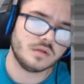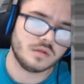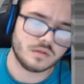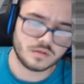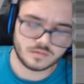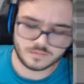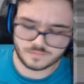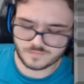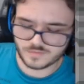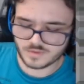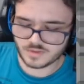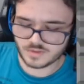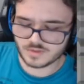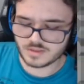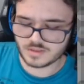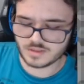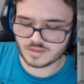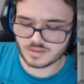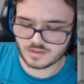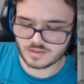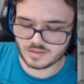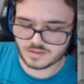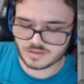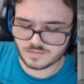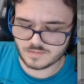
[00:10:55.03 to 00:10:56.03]

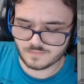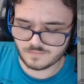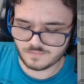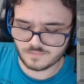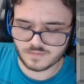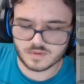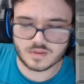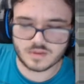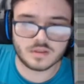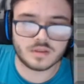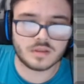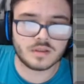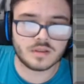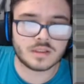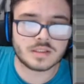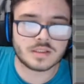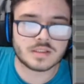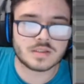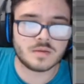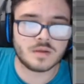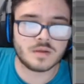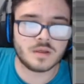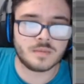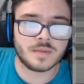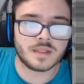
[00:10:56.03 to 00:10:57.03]
versus Vanilluxe.
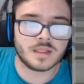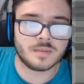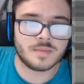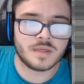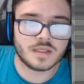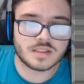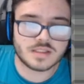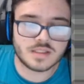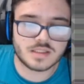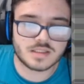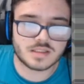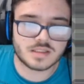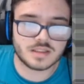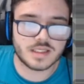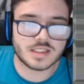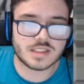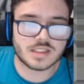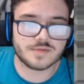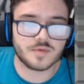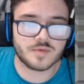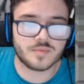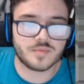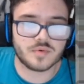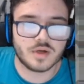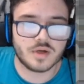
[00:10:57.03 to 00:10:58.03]
I mean, that makes this less
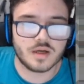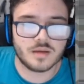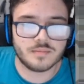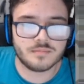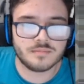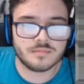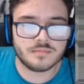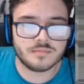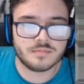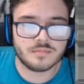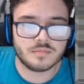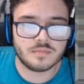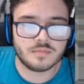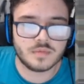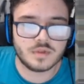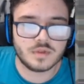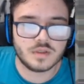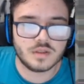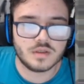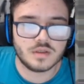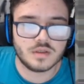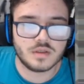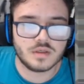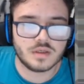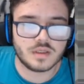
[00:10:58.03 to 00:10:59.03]
of a problem.
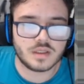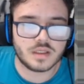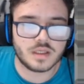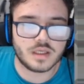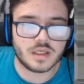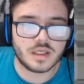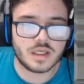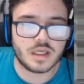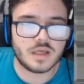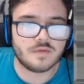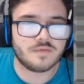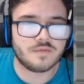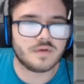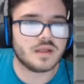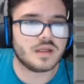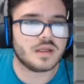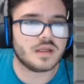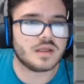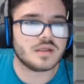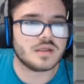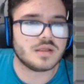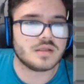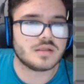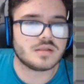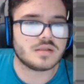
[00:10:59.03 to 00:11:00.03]
If it
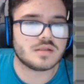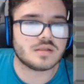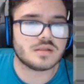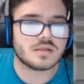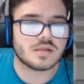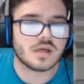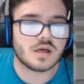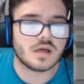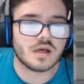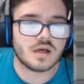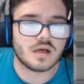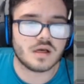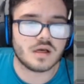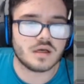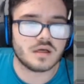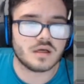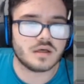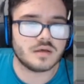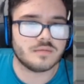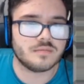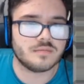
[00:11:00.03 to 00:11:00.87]
is, uh,